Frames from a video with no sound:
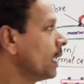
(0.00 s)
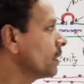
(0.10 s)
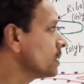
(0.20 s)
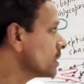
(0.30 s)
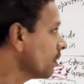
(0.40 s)

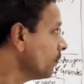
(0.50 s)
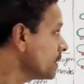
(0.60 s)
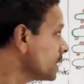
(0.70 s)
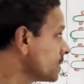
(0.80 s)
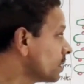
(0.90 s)
and their
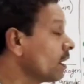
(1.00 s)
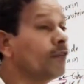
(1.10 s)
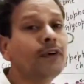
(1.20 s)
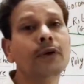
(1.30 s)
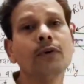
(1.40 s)
surface is
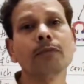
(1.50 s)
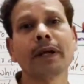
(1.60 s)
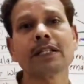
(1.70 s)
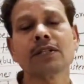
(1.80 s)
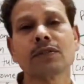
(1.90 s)
rough due to
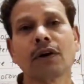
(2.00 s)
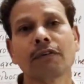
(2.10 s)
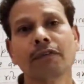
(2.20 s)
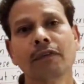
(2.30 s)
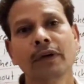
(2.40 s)
presence
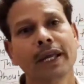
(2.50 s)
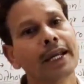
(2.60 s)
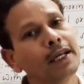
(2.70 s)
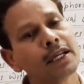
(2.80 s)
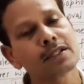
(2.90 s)
of
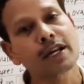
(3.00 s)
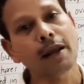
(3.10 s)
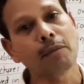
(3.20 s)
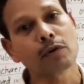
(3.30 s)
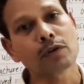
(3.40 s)
ATS
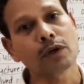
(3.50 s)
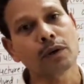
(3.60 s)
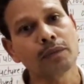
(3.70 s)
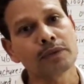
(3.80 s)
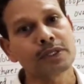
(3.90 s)

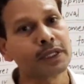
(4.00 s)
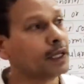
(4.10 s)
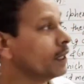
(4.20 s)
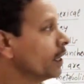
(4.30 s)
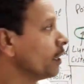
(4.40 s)
ribosomes.
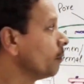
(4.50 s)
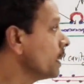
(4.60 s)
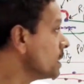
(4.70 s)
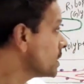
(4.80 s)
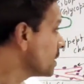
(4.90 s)
It
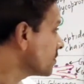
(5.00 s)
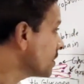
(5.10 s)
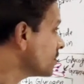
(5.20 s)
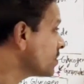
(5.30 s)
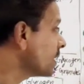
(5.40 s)
means this
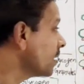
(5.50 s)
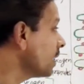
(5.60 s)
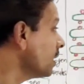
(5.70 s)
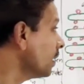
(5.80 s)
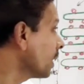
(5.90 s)

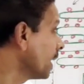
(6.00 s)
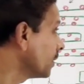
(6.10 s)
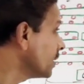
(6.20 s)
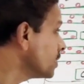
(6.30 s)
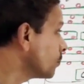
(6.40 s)
cisterna
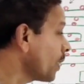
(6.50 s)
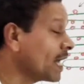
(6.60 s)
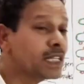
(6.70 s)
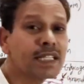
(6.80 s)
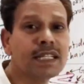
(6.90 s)
and these
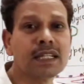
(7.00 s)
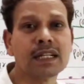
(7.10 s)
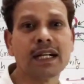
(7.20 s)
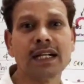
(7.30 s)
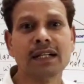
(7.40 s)

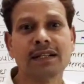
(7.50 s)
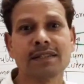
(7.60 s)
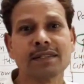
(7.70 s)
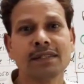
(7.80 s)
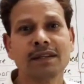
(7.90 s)

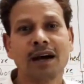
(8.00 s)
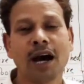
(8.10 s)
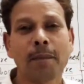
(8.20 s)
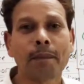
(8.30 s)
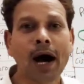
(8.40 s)
vesicles
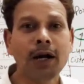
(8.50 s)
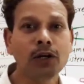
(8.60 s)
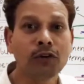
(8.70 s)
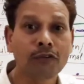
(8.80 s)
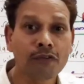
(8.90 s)
are
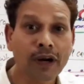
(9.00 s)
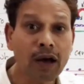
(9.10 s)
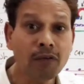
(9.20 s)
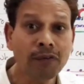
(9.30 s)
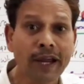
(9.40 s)
part of
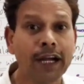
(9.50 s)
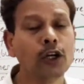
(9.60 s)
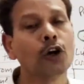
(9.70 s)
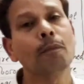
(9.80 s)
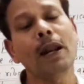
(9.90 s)
rough
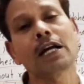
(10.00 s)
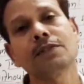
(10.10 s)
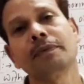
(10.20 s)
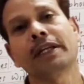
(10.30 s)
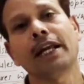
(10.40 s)

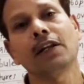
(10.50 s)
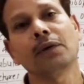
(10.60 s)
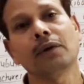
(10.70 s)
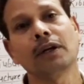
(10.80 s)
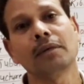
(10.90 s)
endoplasmic
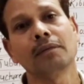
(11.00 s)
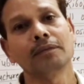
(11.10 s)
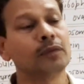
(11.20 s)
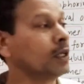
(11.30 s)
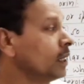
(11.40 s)
reticulum.
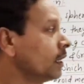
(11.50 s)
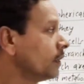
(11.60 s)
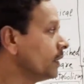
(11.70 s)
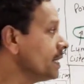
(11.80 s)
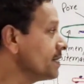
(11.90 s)

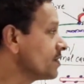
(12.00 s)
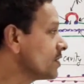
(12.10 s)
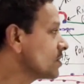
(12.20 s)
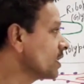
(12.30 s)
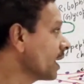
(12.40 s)
These
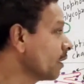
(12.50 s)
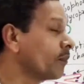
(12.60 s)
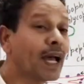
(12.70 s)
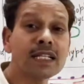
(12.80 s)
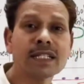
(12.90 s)
cisterna and
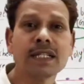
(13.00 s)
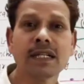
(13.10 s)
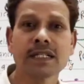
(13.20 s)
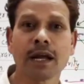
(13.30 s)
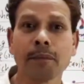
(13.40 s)

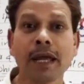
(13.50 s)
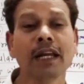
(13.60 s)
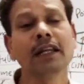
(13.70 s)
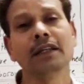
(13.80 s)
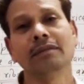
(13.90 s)
vesicles are
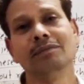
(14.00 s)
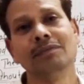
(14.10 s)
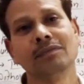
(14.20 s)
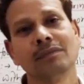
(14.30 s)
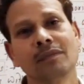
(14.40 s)
mainly
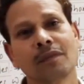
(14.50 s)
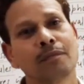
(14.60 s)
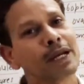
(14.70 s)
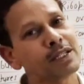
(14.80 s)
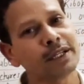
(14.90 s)

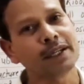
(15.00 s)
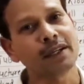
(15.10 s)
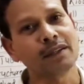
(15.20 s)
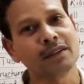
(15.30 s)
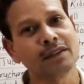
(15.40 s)
present
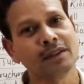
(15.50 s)
in